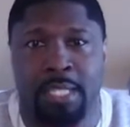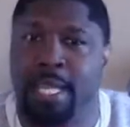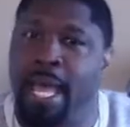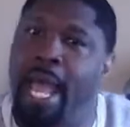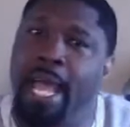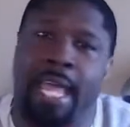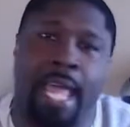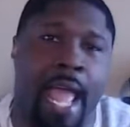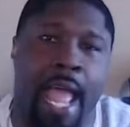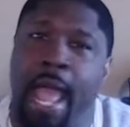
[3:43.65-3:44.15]

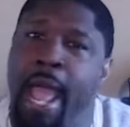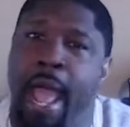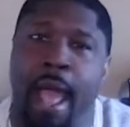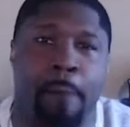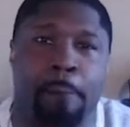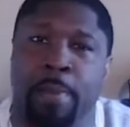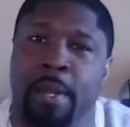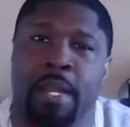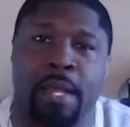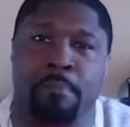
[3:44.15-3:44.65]
That can't
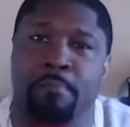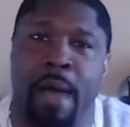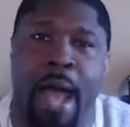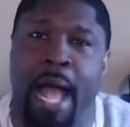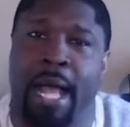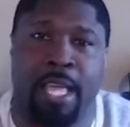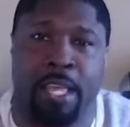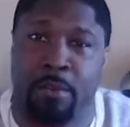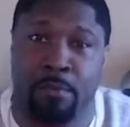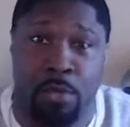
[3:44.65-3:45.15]
happen in
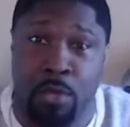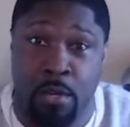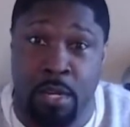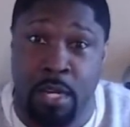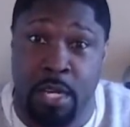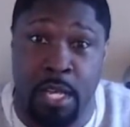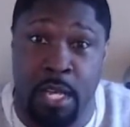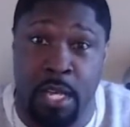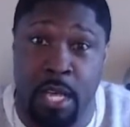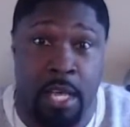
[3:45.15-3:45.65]
my
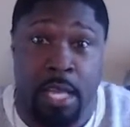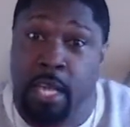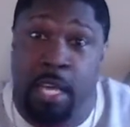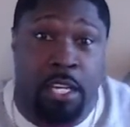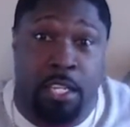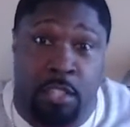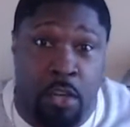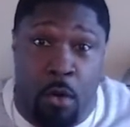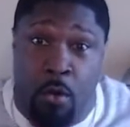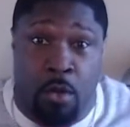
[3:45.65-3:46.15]
community.
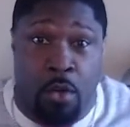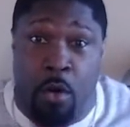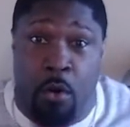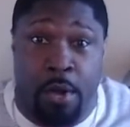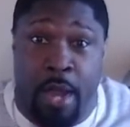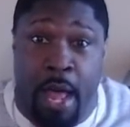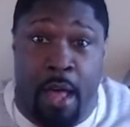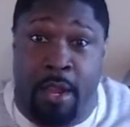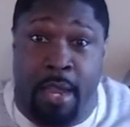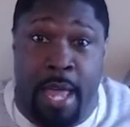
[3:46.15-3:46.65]
It don't go
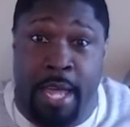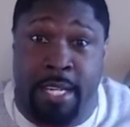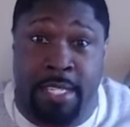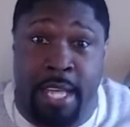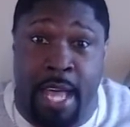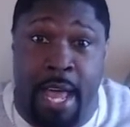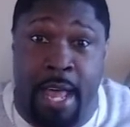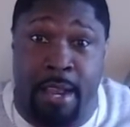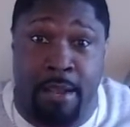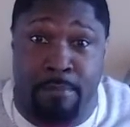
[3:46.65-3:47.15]
down like
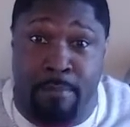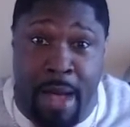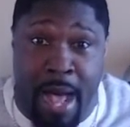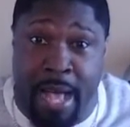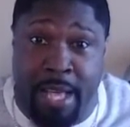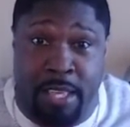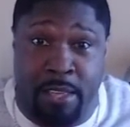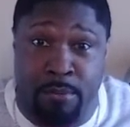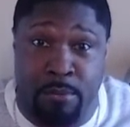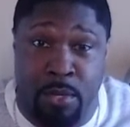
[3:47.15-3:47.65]
that in
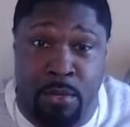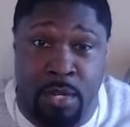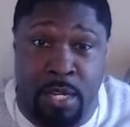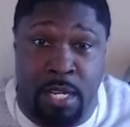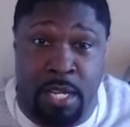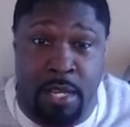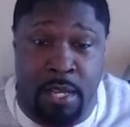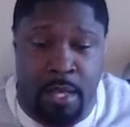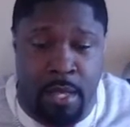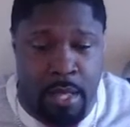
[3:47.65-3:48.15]
my
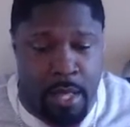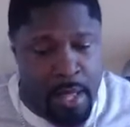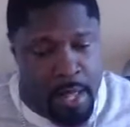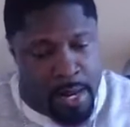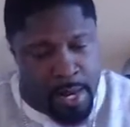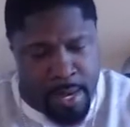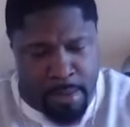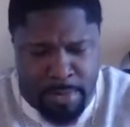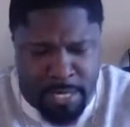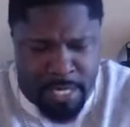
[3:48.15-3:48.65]
community.
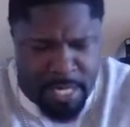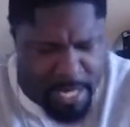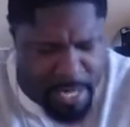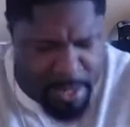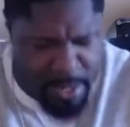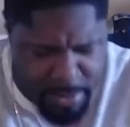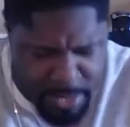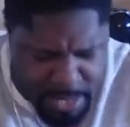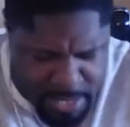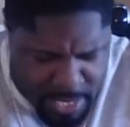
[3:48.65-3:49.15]

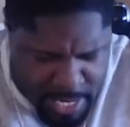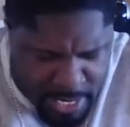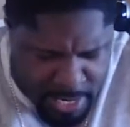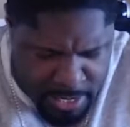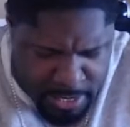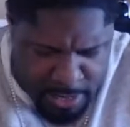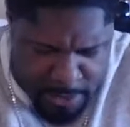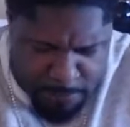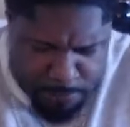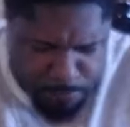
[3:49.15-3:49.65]
Let me say
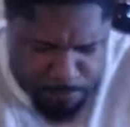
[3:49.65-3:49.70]
this.